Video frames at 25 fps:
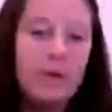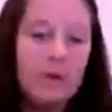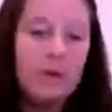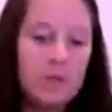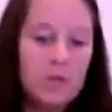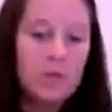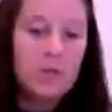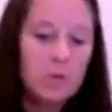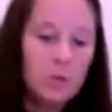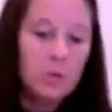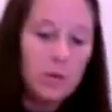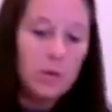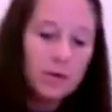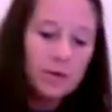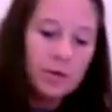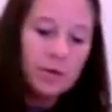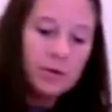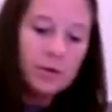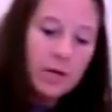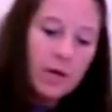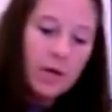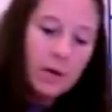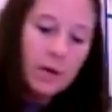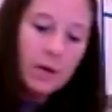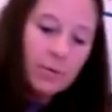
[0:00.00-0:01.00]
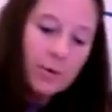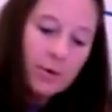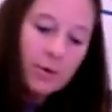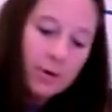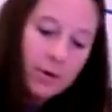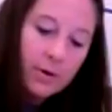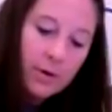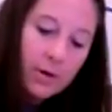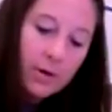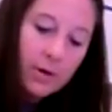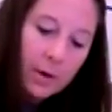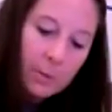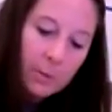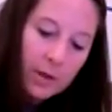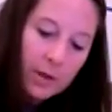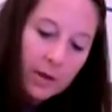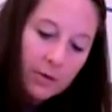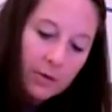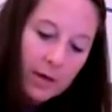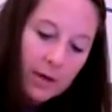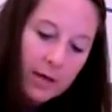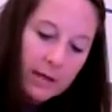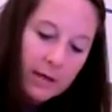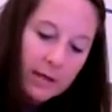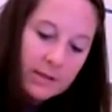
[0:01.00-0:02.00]
So under number, I'm going to
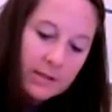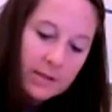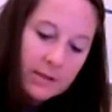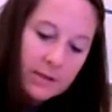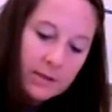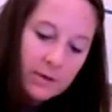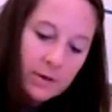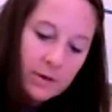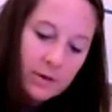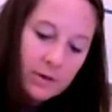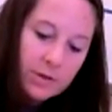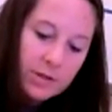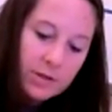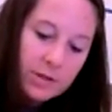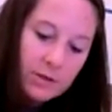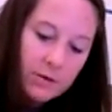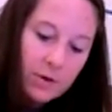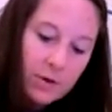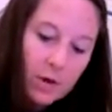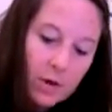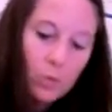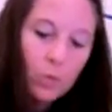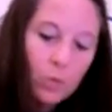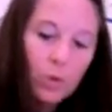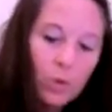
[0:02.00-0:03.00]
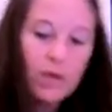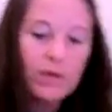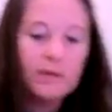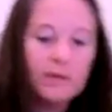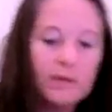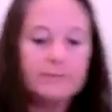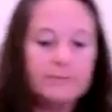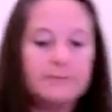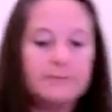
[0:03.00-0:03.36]
write 001.